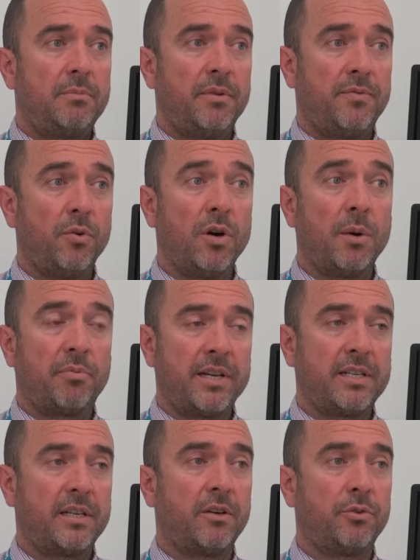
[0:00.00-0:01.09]
before
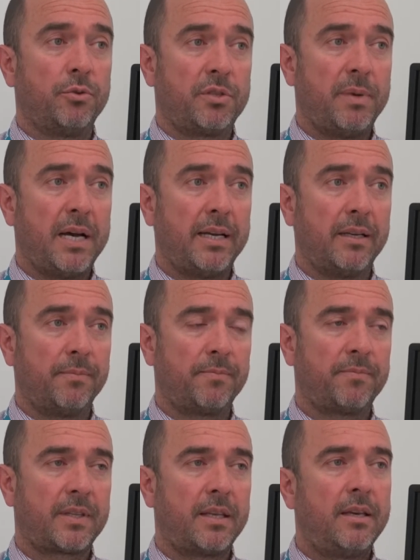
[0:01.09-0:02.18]
operating on your spine.
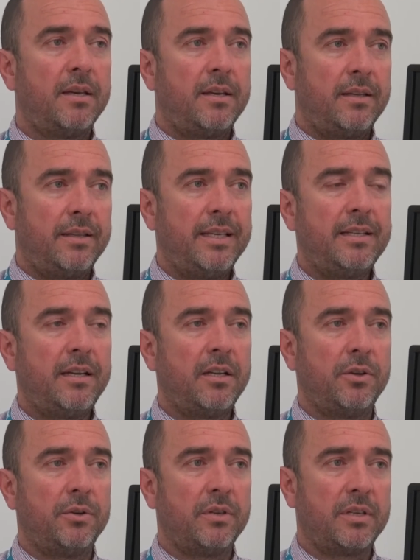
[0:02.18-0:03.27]
These
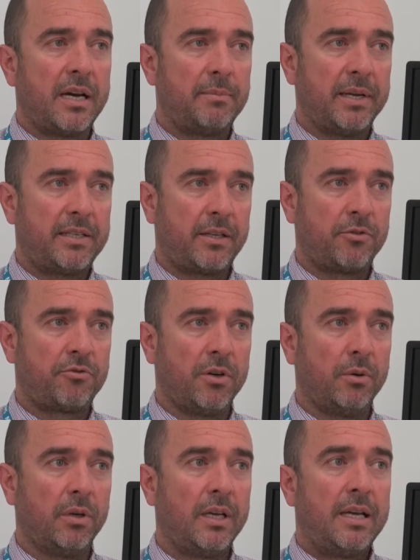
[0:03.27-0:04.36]
include diabetic
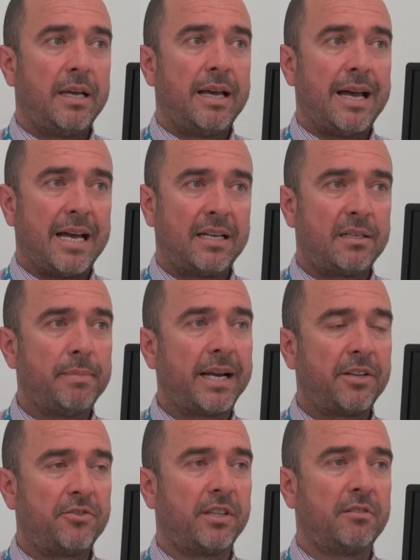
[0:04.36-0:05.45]
control and
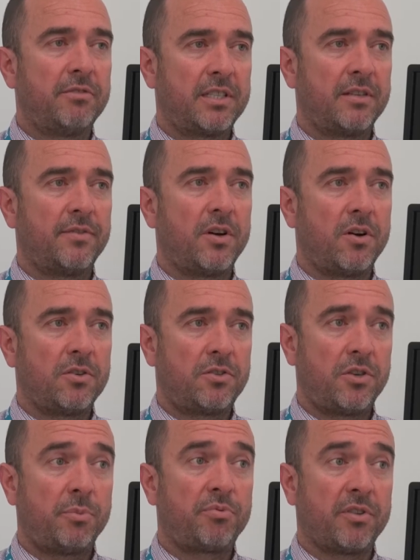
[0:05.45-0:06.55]
managing the risk of
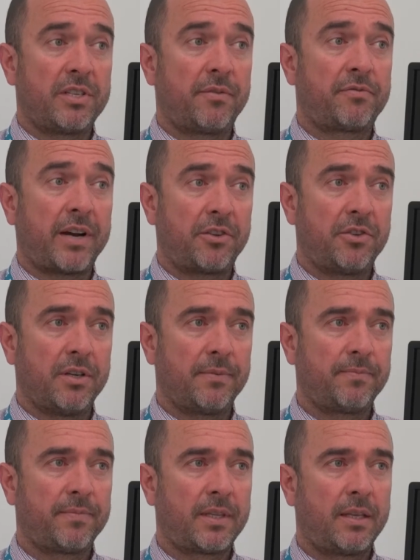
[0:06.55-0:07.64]
osteoporotic fracture,
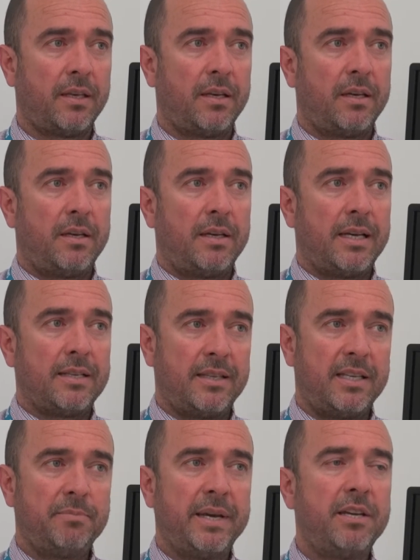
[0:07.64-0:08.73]
as
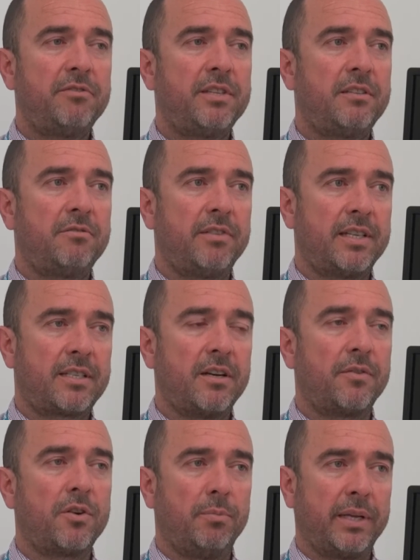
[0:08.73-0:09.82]
these may increase the risk of
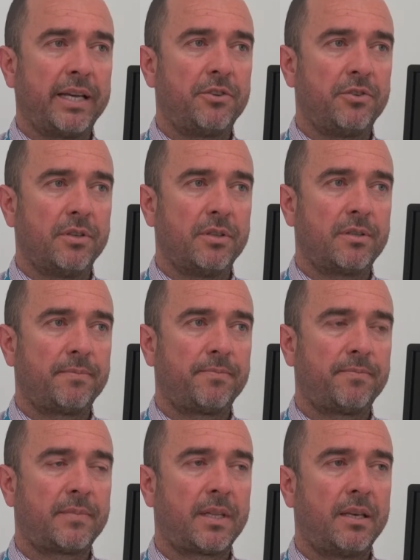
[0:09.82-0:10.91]
complications.
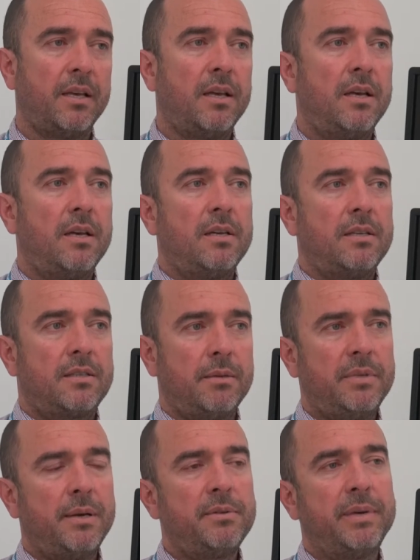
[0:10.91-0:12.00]

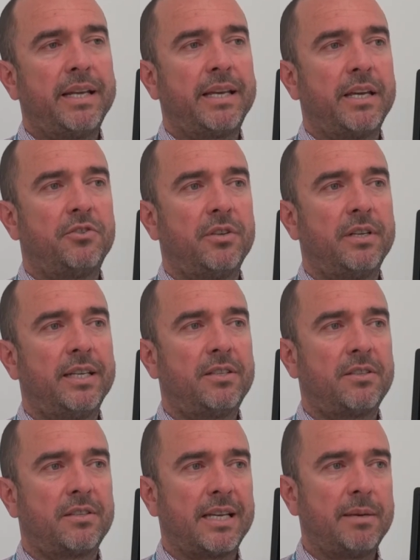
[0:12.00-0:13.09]
Sometimes medication needs
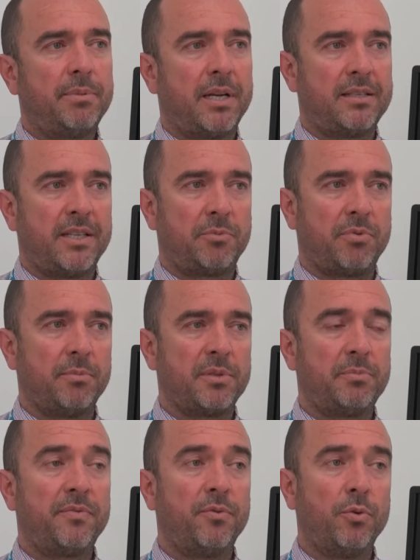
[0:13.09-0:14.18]
to stabilize these problems
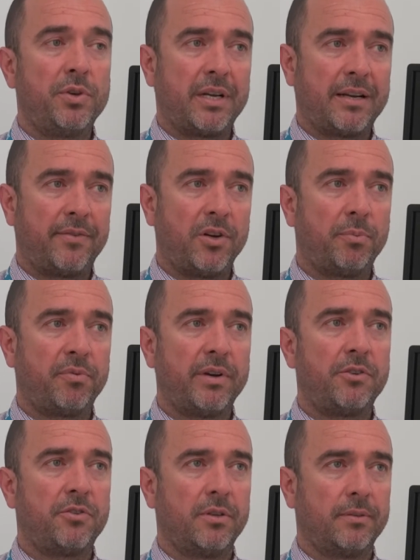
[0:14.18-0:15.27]
before you can have an
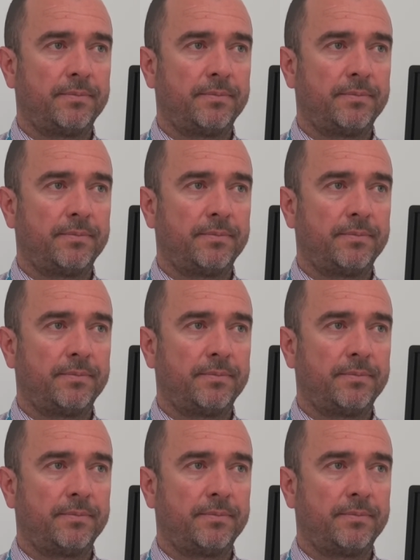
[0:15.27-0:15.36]
operation.